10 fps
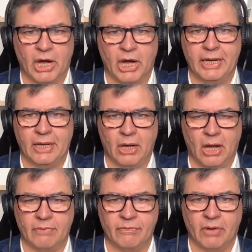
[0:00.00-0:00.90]
China get
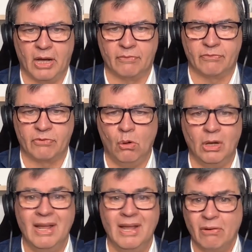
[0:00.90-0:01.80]
off of
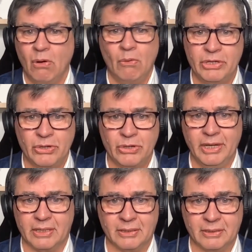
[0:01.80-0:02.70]
coal, they're already
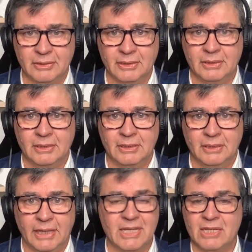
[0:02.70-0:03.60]
doing it.
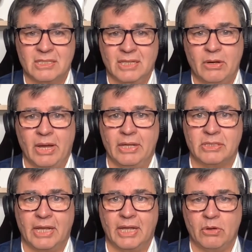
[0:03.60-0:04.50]
It's
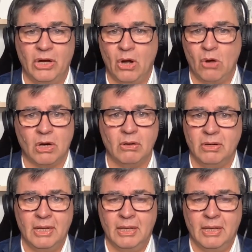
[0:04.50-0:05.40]
like
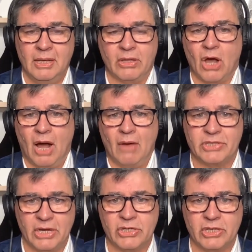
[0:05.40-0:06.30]
the
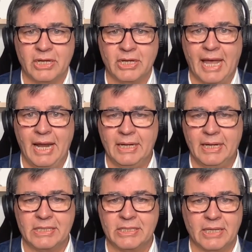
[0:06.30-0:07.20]
conversation in
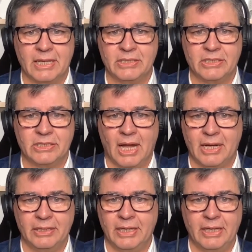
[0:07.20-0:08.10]
Canada is
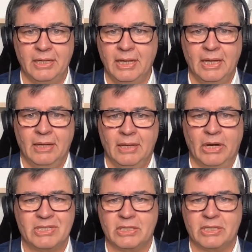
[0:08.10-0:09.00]
stuck in the,
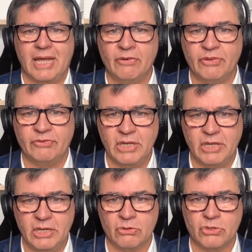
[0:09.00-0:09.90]
you know, it's 10 or
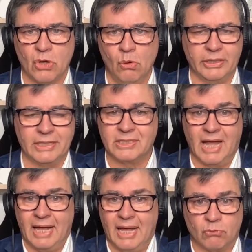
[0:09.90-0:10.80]
15 years old. It's
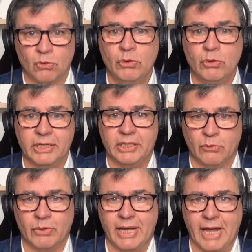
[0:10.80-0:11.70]
not rooted in
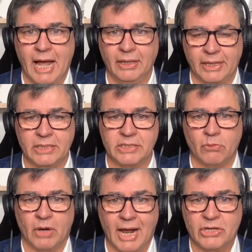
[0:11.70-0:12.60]
the realities
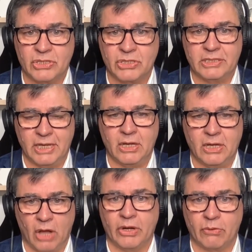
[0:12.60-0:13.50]
that we're actually
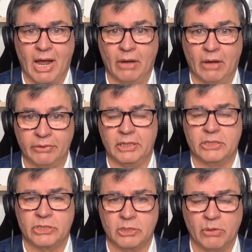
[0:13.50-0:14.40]
seeing on the ground in
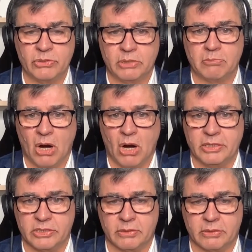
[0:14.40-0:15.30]
the supposed
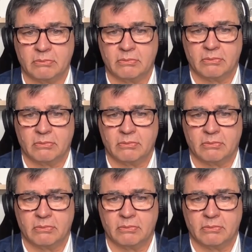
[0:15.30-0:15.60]
markets.